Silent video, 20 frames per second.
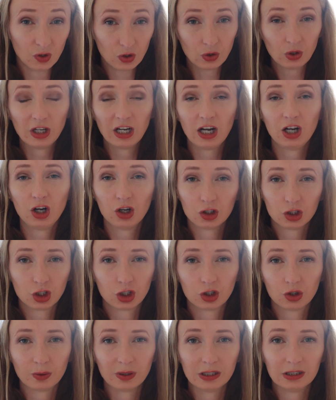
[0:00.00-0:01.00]
you can go
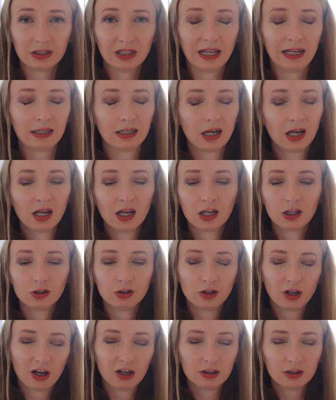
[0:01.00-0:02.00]
through it. Like,
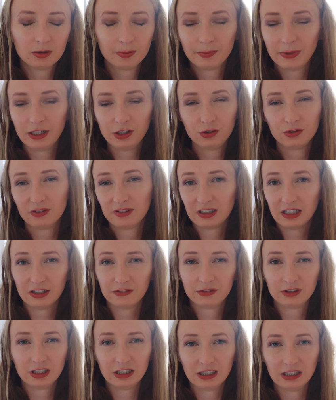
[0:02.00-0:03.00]
don't make
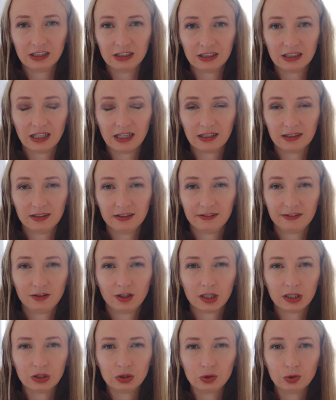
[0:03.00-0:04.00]
yourself think that it's
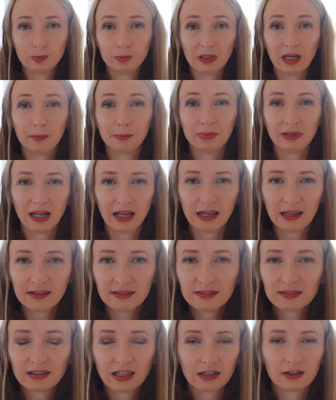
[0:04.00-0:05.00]
going to be a
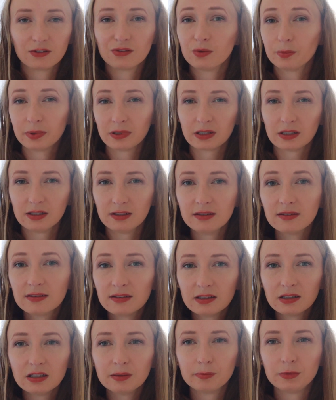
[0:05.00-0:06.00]
blast, like super
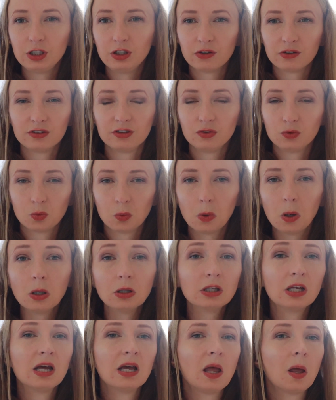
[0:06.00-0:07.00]
easy, because it
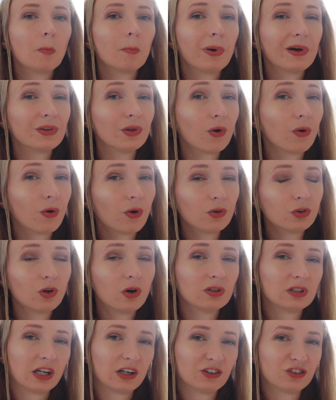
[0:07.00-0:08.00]
won't. But oh,
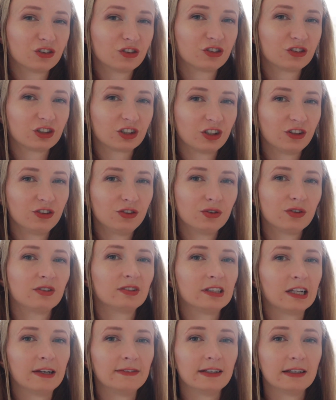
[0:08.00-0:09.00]
don't also stress
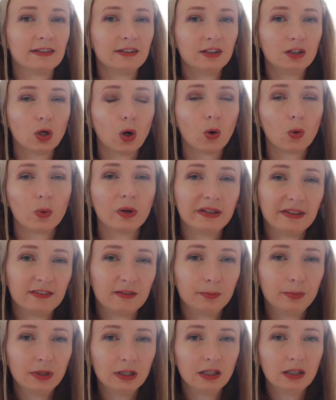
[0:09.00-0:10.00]
yourself that it
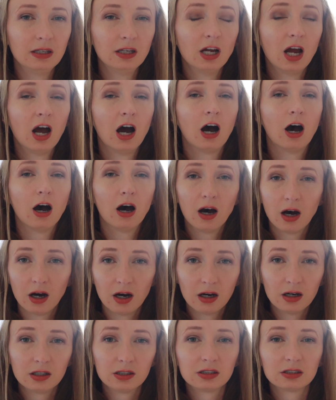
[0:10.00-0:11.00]
always be
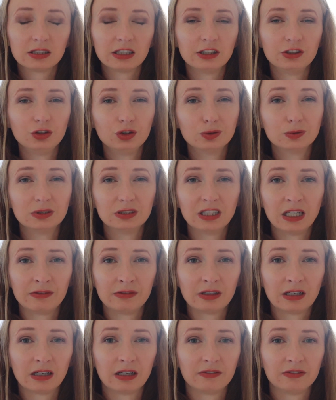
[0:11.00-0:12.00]
hard and you will
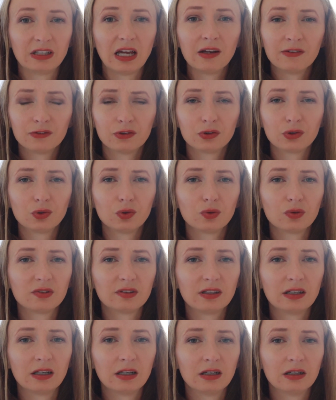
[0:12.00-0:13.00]
never have time for
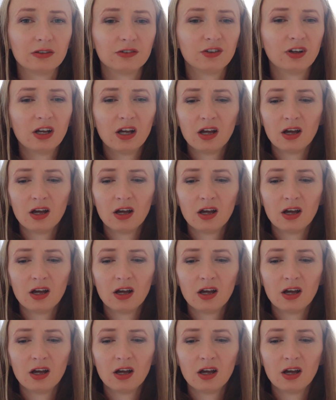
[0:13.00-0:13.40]
yourself,